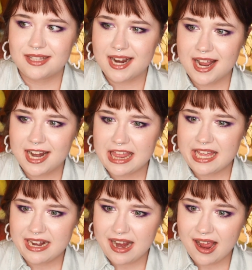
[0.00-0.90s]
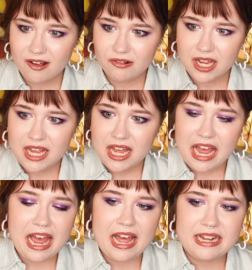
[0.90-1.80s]
than anything now.
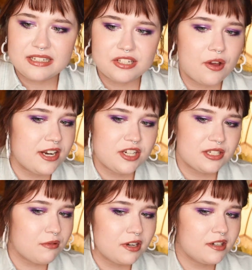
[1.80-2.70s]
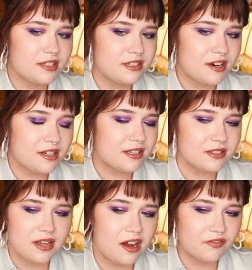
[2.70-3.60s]
And so I just wanted to start
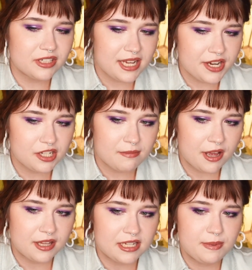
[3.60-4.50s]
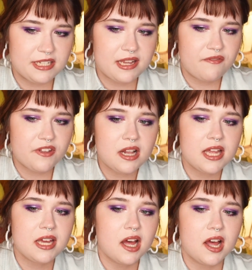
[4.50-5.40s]
this conversation about this because I feel
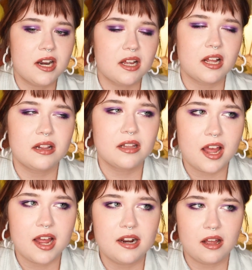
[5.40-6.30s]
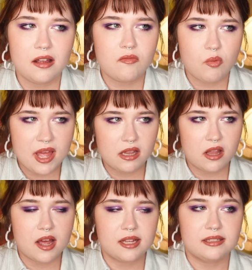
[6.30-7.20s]
like on a lot of weight
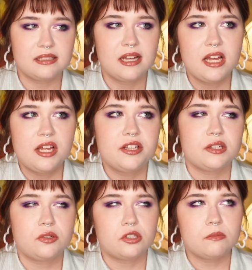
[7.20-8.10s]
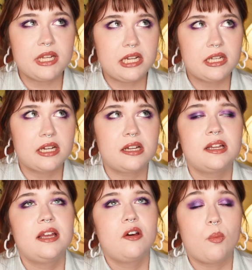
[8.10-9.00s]
loss social
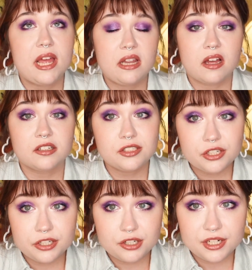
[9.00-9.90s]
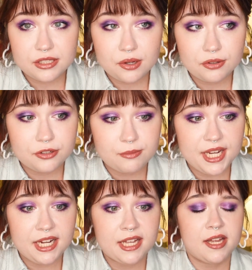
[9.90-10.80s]
media, weight loss surgery social
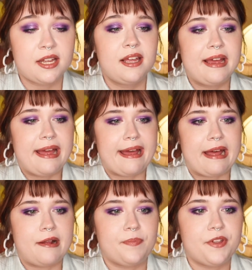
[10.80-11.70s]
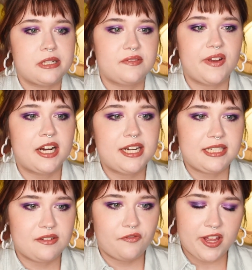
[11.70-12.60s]
media, um, there's very
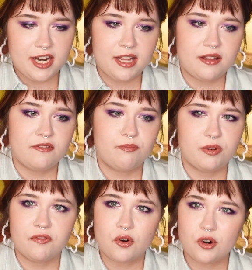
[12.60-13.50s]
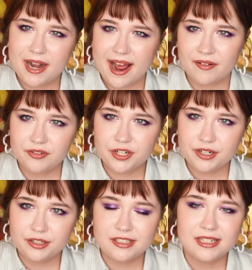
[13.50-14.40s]
definitive before and
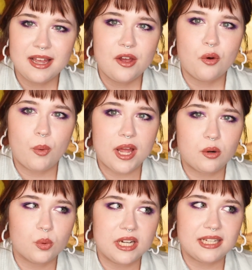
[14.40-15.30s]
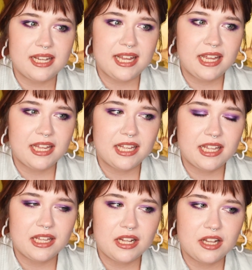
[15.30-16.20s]
afters when really
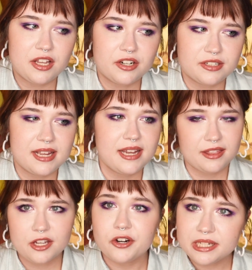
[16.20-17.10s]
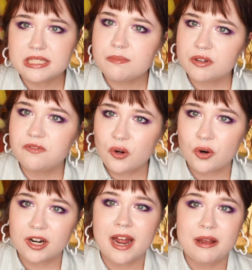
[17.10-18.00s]
there's like there is a
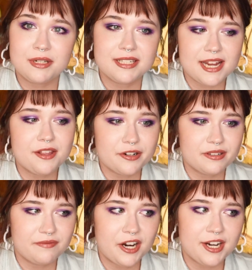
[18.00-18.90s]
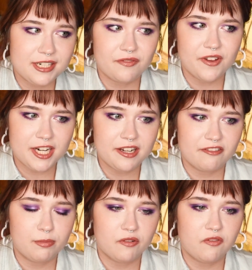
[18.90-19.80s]
before. I would say there's a very
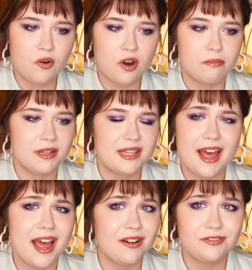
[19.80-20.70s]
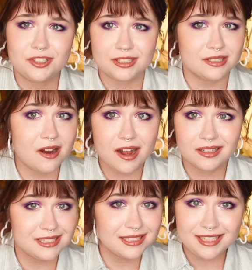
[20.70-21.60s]
definitive before, but the after is
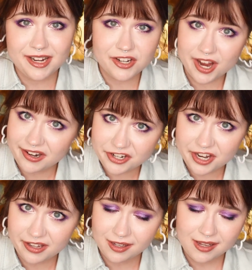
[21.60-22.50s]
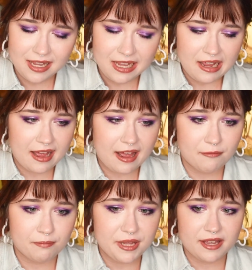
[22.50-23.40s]
constantly changing
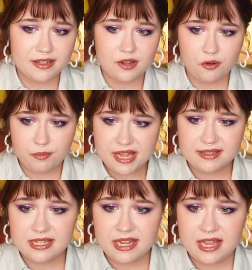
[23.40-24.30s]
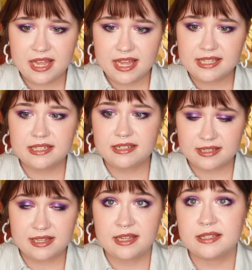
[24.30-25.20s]
um, because obesity is a
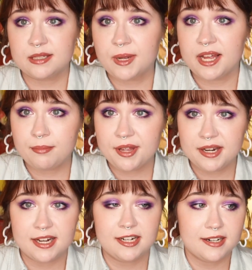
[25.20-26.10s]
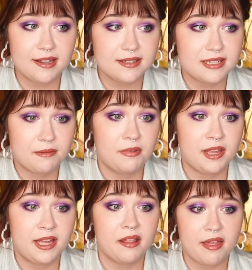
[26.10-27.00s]
disease, in my opinion, and it is
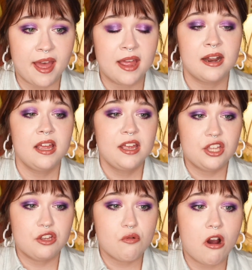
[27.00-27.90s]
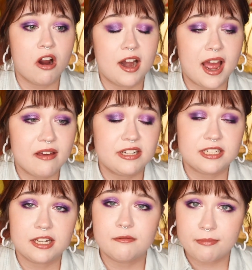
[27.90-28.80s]
something that you are
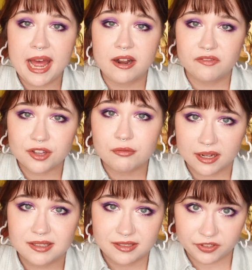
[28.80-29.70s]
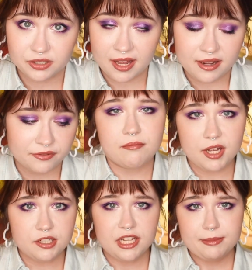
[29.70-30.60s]
having to combat for the rest of your life.
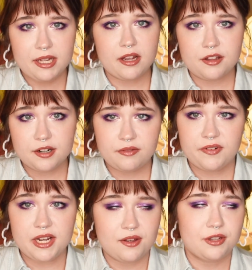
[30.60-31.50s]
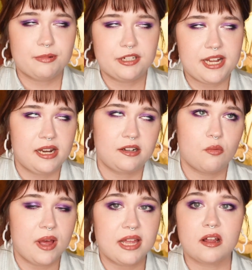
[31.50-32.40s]
Much like my other videos pertaining
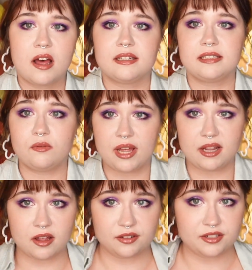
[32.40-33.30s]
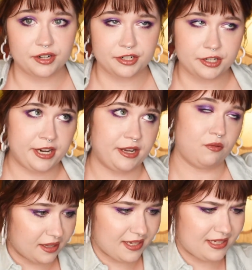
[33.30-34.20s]
to weight loss and weight loss surgery,
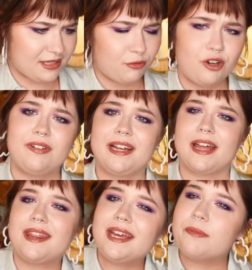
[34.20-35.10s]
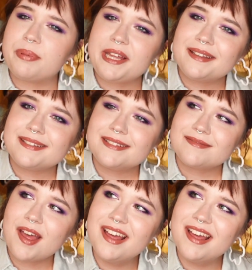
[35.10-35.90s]
and this is more of like a think piece